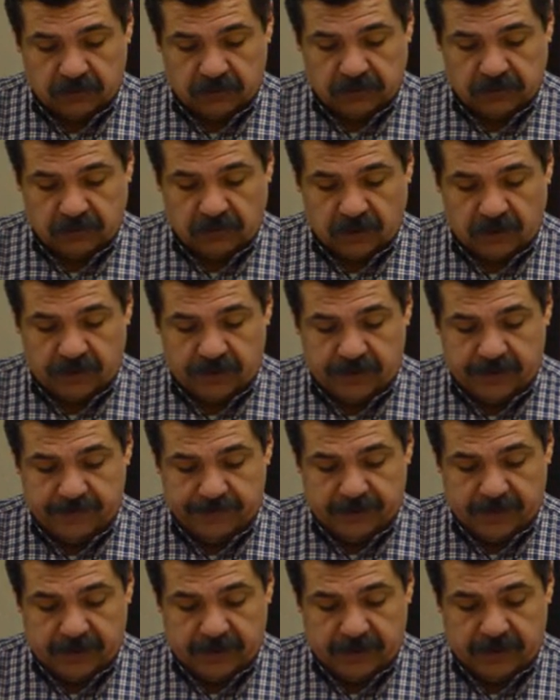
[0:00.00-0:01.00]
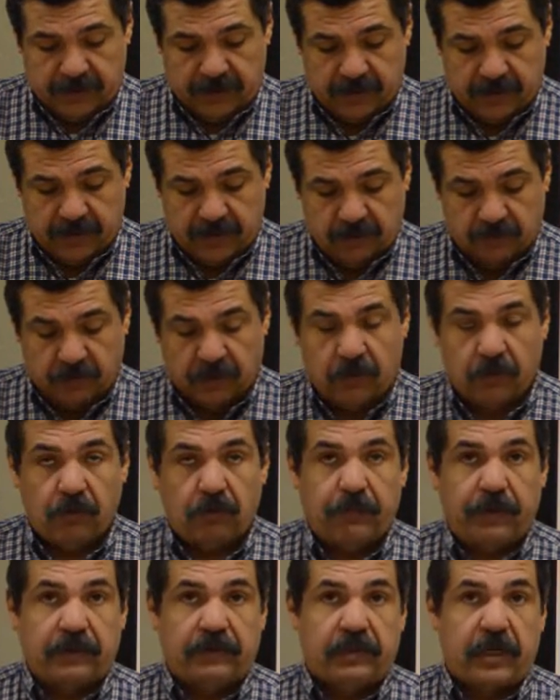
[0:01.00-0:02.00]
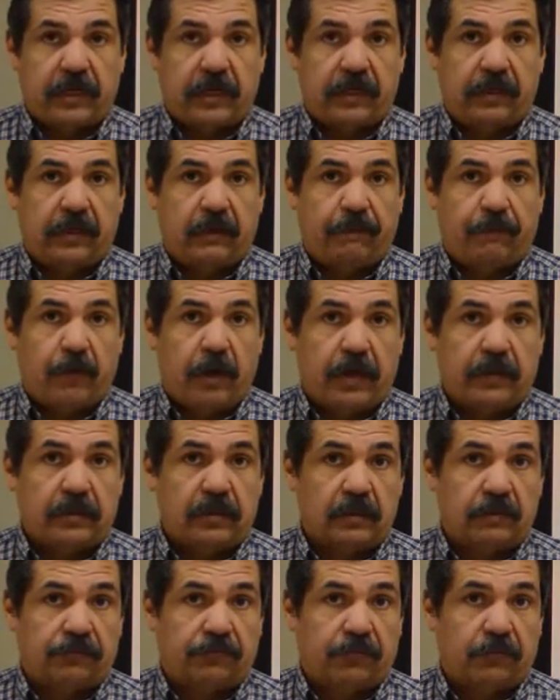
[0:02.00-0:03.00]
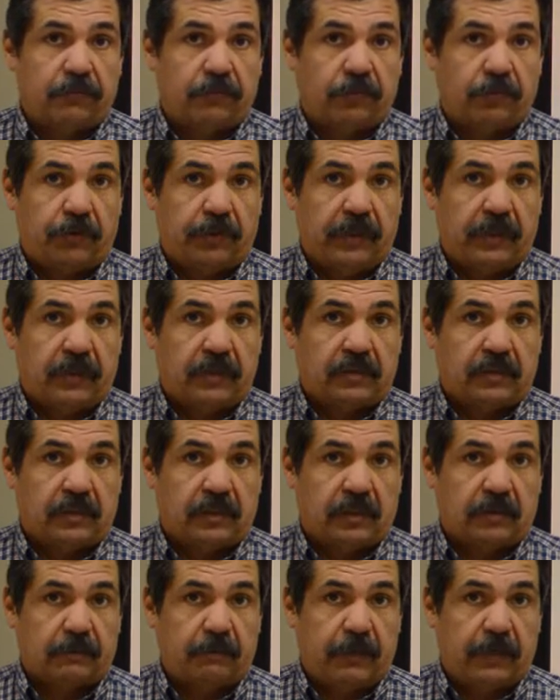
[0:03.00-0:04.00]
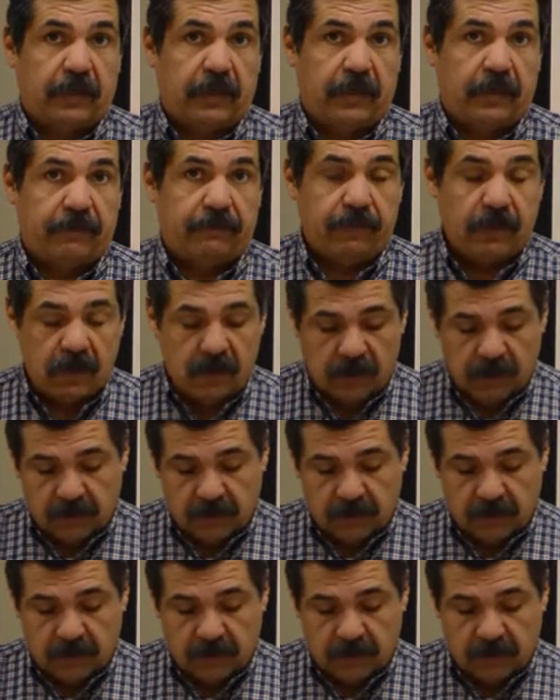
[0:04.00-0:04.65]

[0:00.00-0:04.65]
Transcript: start, and uh, we will be checking in projects from 3 to 6 p.m.